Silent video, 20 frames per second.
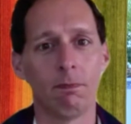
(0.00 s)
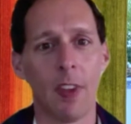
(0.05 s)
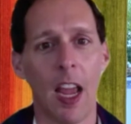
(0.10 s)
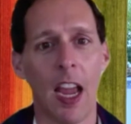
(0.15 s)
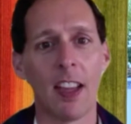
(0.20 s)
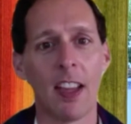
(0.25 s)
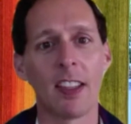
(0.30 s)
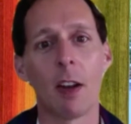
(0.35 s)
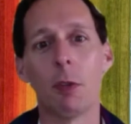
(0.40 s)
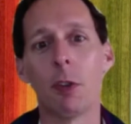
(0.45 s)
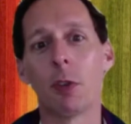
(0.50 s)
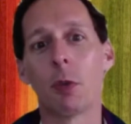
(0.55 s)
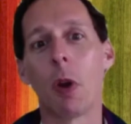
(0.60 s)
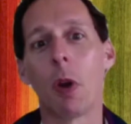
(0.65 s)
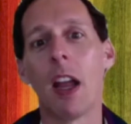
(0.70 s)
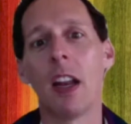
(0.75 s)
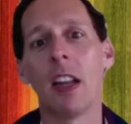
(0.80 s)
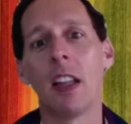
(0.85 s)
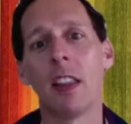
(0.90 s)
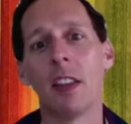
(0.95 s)
As I was
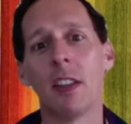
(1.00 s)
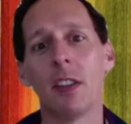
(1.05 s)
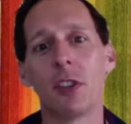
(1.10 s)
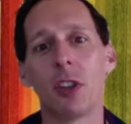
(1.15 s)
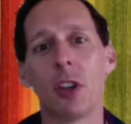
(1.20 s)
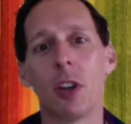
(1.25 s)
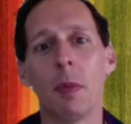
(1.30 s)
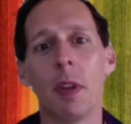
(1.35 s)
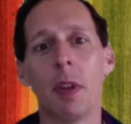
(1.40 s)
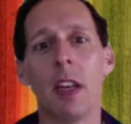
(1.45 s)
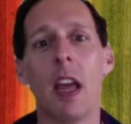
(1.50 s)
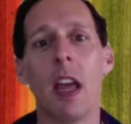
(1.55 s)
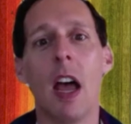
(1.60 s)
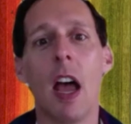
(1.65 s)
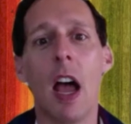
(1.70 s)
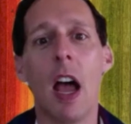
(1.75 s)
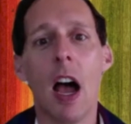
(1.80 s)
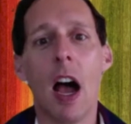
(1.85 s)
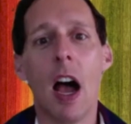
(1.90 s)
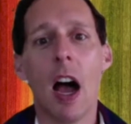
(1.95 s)
writing this sermon,
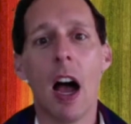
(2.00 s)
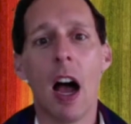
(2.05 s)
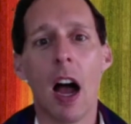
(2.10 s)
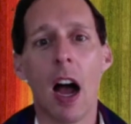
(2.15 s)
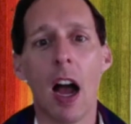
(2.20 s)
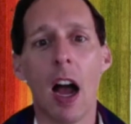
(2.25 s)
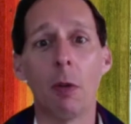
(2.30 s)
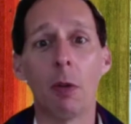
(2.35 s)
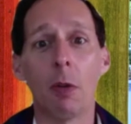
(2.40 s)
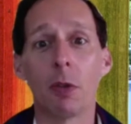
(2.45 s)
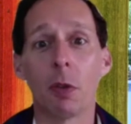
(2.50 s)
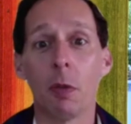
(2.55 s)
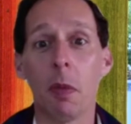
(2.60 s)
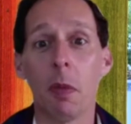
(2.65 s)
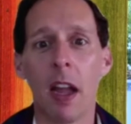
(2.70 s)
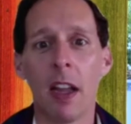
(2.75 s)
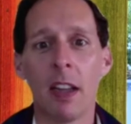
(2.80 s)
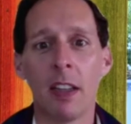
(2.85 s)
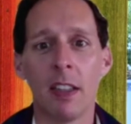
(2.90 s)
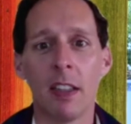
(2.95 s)
I was
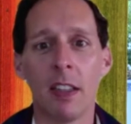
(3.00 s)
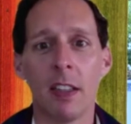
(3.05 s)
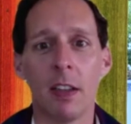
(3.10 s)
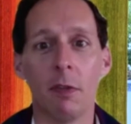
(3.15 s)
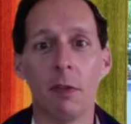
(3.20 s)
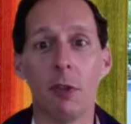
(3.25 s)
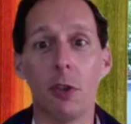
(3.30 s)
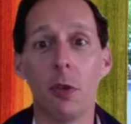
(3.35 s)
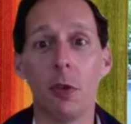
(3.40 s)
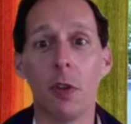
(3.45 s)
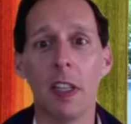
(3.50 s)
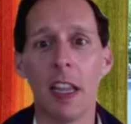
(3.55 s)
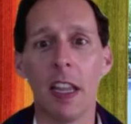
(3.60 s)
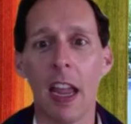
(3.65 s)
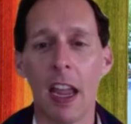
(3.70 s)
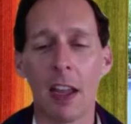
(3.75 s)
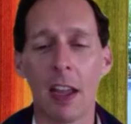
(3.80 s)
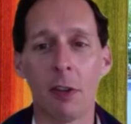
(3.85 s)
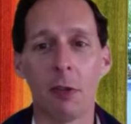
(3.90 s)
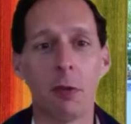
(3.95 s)
reminded of Julie
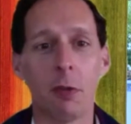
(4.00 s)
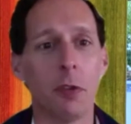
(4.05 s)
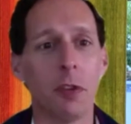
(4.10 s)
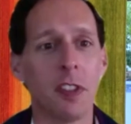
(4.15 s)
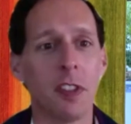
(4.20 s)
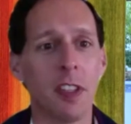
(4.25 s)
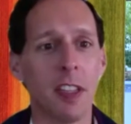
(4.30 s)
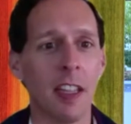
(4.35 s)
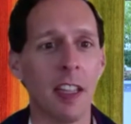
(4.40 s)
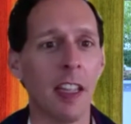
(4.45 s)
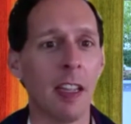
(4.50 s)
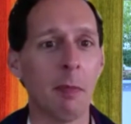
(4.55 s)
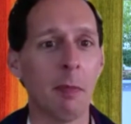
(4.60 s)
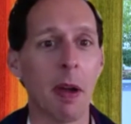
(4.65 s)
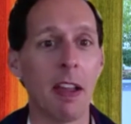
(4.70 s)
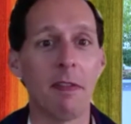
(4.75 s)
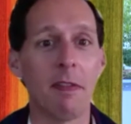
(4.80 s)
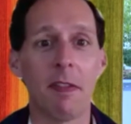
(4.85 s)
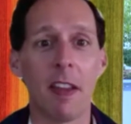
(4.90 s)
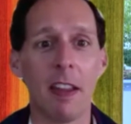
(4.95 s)
Andrews singing
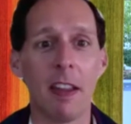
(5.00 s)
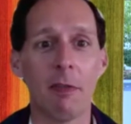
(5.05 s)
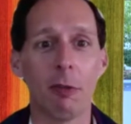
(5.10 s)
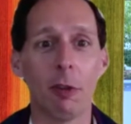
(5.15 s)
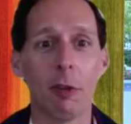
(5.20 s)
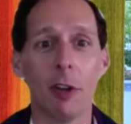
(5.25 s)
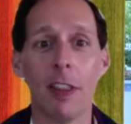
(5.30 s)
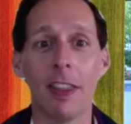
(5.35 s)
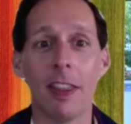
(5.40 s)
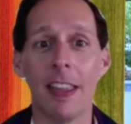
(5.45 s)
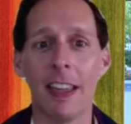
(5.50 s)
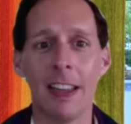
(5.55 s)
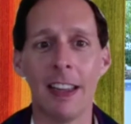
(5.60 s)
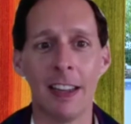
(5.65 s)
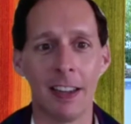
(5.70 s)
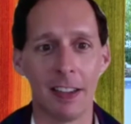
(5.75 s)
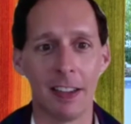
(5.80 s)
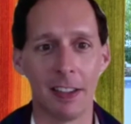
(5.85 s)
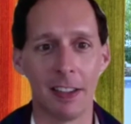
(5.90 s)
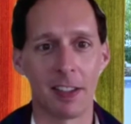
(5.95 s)
My Favorite
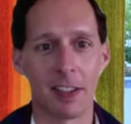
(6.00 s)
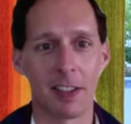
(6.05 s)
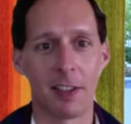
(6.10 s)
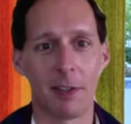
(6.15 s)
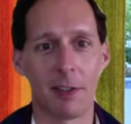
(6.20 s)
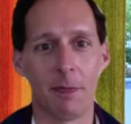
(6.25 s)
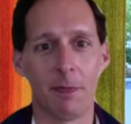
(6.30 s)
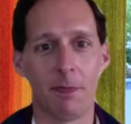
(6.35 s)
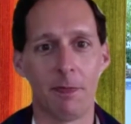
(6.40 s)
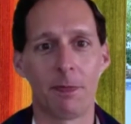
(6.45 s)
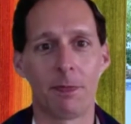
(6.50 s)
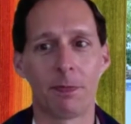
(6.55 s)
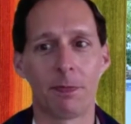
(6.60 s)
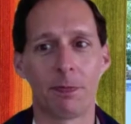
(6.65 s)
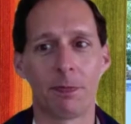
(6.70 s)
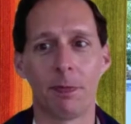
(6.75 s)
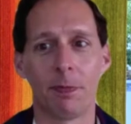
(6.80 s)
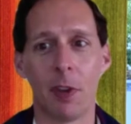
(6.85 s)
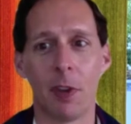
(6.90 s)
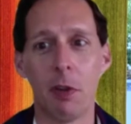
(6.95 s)
Things.
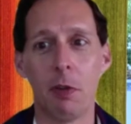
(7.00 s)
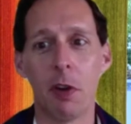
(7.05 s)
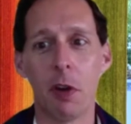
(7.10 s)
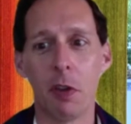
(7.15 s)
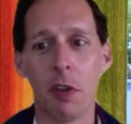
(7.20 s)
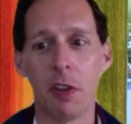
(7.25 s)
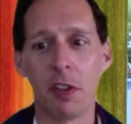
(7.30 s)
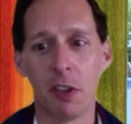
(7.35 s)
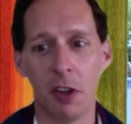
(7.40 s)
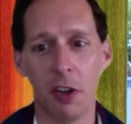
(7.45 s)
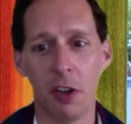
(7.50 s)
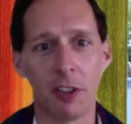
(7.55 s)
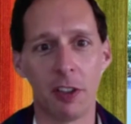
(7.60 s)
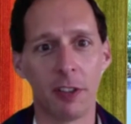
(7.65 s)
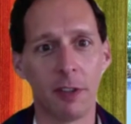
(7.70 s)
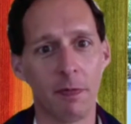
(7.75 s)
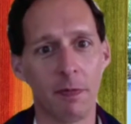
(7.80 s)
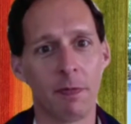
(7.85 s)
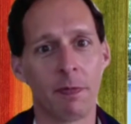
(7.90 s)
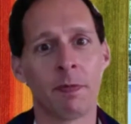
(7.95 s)
You know the
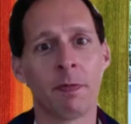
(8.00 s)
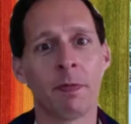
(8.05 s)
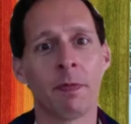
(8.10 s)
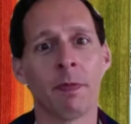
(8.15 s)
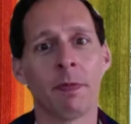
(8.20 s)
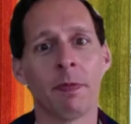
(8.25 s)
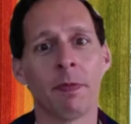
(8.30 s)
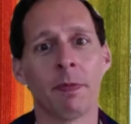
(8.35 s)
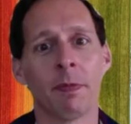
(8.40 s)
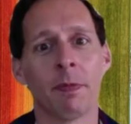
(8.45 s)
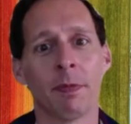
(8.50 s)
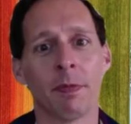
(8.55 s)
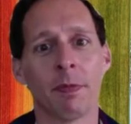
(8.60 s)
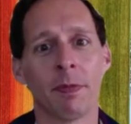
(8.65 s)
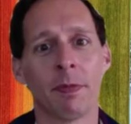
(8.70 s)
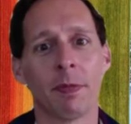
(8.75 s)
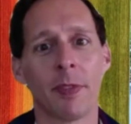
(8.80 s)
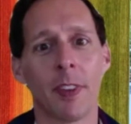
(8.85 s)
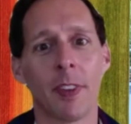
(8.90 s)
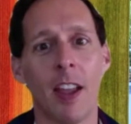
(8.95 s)
song.
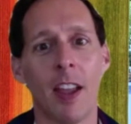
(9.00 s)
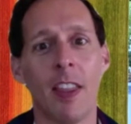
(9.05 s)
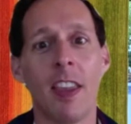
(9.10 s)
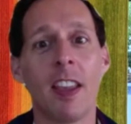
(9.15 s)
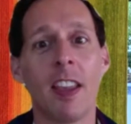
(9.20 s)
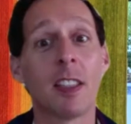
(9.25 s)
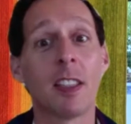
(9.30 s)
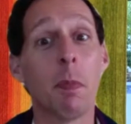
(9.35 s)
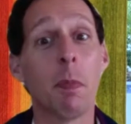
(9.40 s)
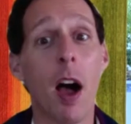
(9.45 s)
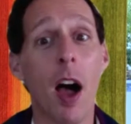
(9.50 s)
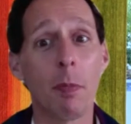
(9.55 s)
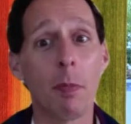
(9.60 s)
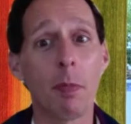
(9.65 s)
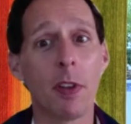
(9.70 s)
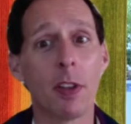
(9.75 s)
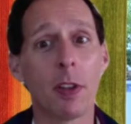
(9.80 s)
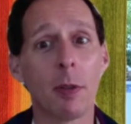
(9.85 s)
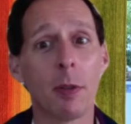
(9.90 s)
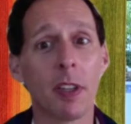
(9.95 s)
I think it's
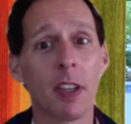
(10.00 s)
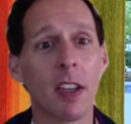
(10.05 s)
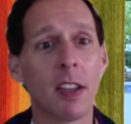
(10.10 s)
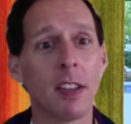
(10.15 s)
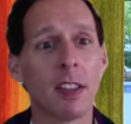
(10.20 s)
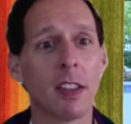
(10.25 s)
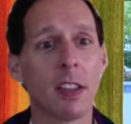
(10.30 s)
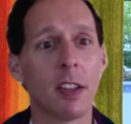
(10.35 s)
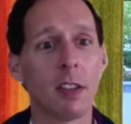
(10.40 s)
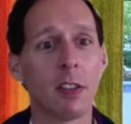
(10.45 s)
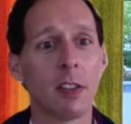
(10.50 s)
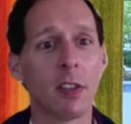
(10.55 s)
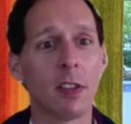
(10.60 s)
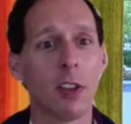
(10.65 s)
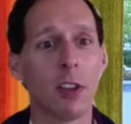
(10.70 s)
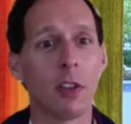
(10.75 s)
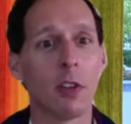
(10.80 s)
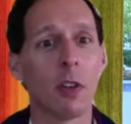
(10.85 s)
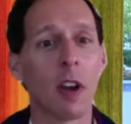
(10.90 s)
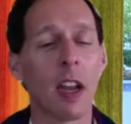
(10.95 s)
popular because there's
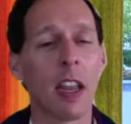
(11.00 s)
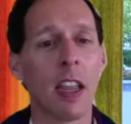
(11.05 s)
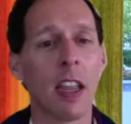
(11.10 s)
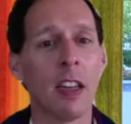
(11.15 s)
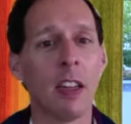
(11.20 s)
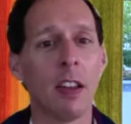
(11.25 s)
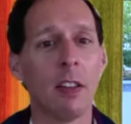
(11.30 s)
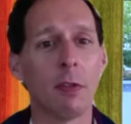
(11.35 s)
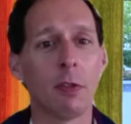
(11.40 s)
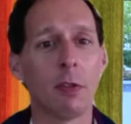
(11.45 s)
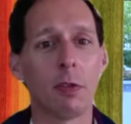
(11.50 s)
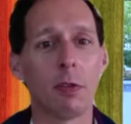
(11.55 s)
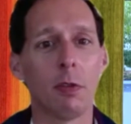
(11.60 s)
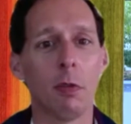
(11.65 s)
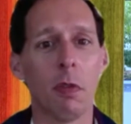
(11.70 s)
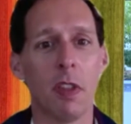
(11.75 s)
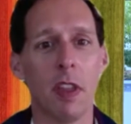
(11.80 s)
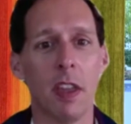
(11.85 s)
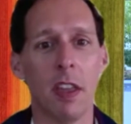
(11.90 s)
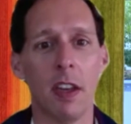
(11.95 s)
a grain of
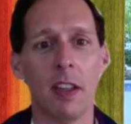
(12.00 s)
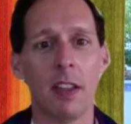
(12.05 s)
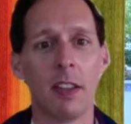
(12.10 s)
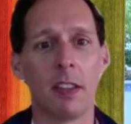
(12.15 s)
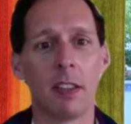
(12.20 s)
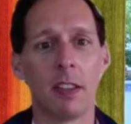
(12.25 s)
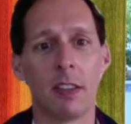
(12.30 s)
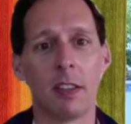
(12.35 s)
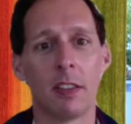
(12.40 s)
truth in it.